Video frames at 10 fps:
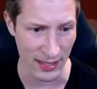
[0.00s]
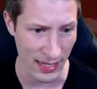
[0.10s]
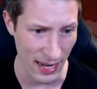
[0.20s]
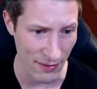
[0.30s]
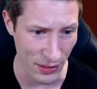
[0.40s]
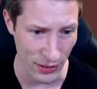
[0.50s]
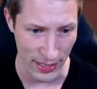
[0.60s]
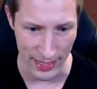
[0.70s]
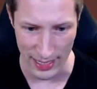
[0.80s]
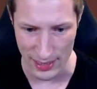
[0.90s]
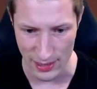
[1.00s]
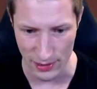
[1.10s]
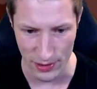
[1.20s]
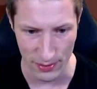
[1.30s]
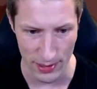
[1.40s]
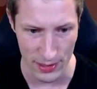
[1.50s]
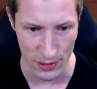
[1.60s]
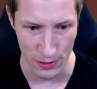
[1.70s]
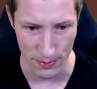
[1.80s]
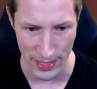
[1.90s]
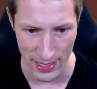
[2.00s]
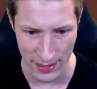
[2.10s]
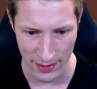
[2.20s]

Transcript: that I have a good connection to. So I'm going to zoom in.